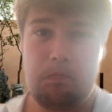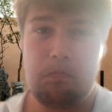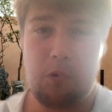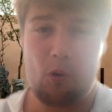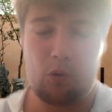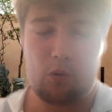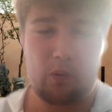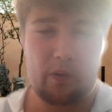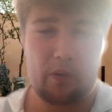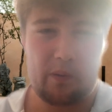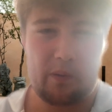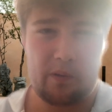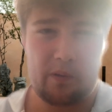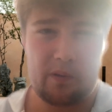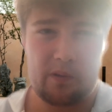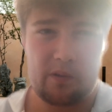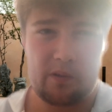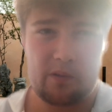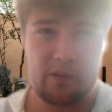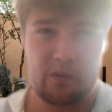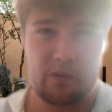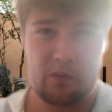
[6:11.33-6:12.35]
Or
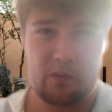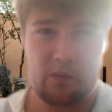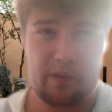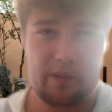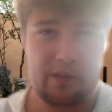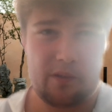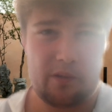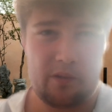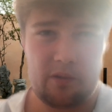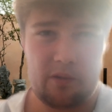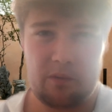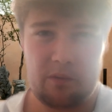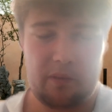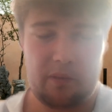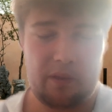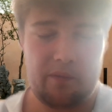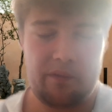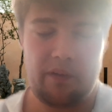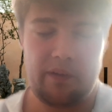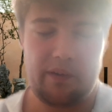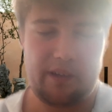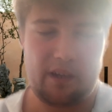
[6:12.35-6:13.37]
21-year-olds or 22-year-olds, but
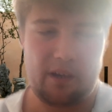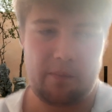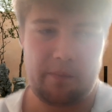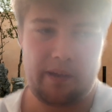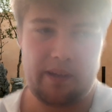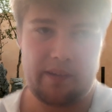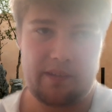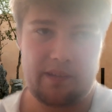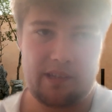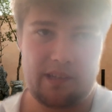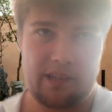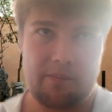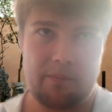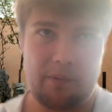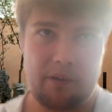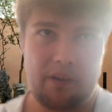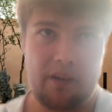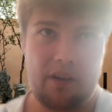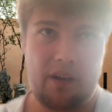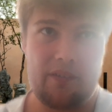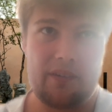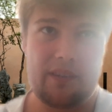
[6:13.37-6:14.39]
they're very young basically.
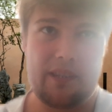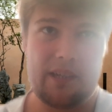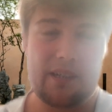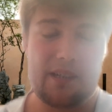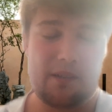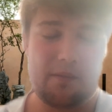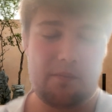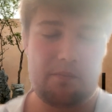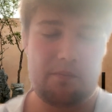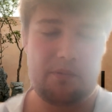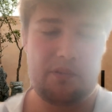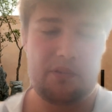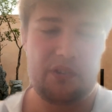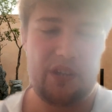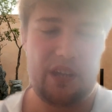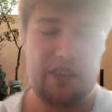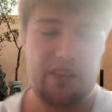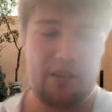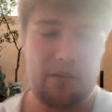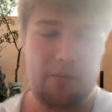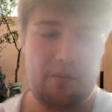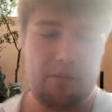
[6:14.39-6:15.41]
But I think they should
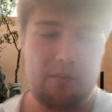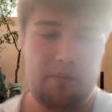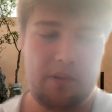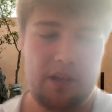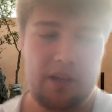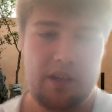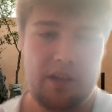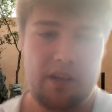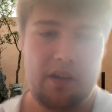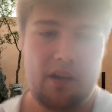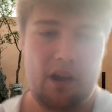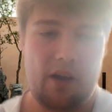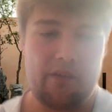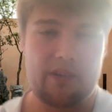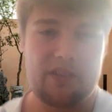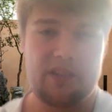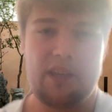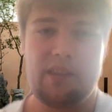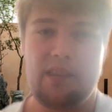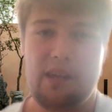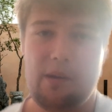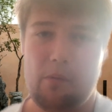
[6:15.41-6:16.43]
either
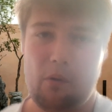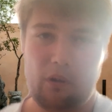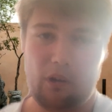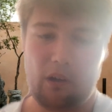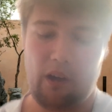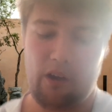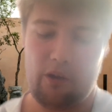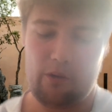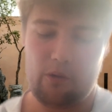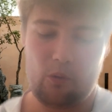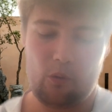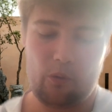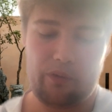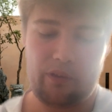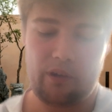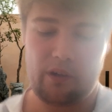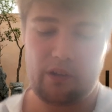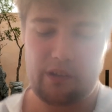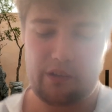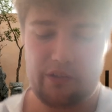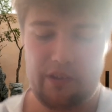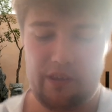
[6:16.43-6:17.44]
send them on loan, or if they're
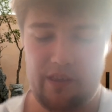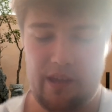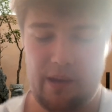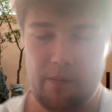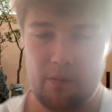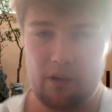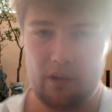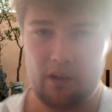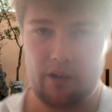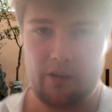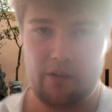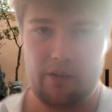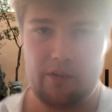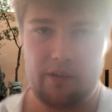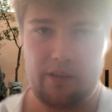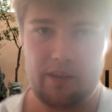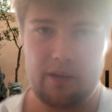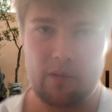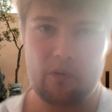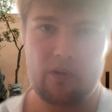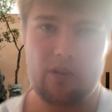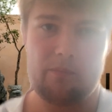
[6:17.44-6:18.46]
not going to send them on loan
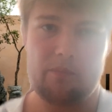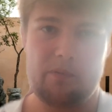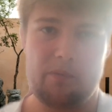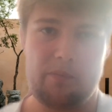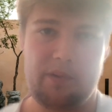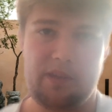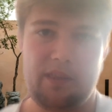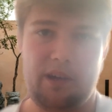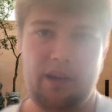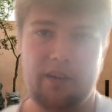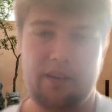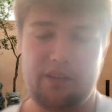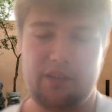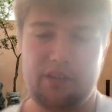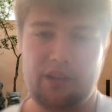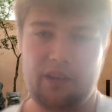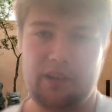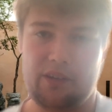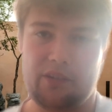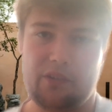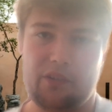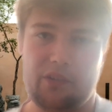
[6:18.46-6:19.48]
and they want them to be the
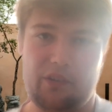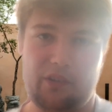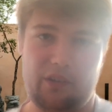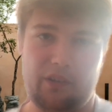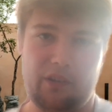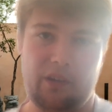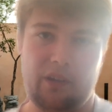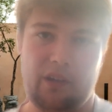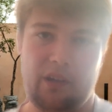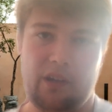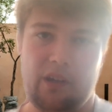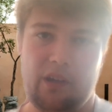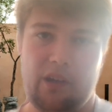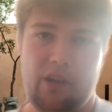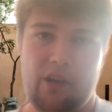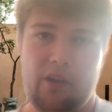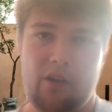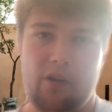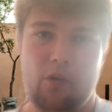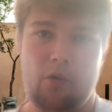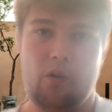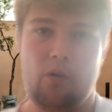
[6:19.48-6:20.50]
understudies to
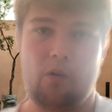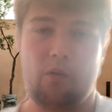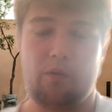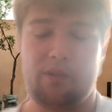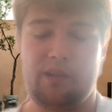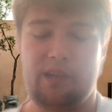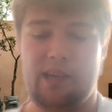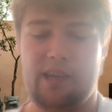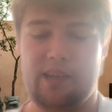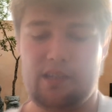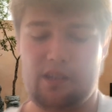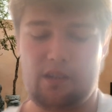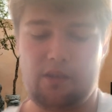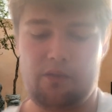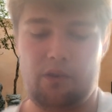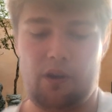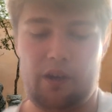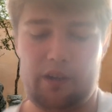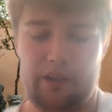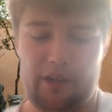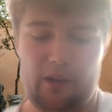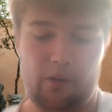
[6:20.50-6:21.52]
Diaz and
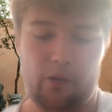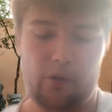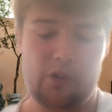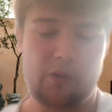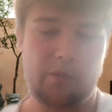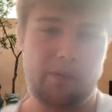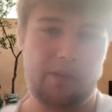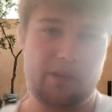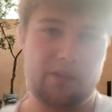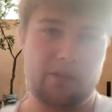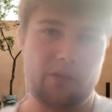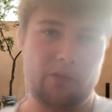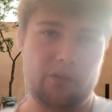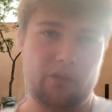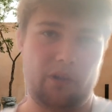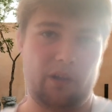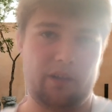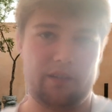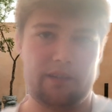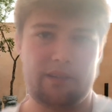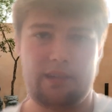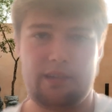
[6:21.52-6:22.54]
Gvardiol, who should be the 2
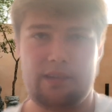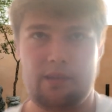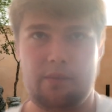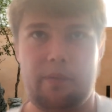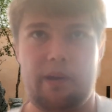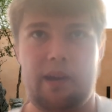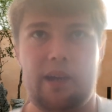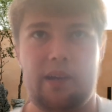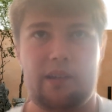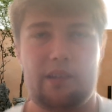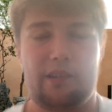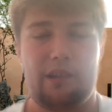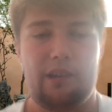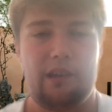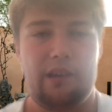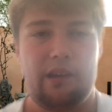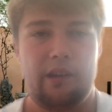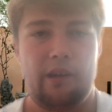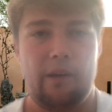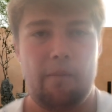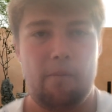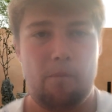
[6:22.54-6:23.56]
starting centre backs,
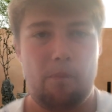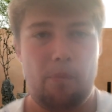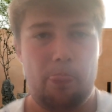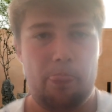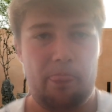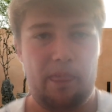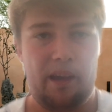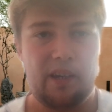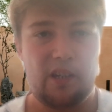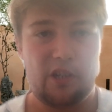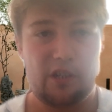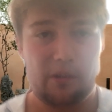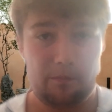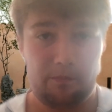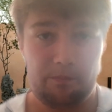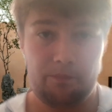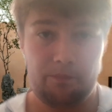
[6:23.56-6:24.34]
they should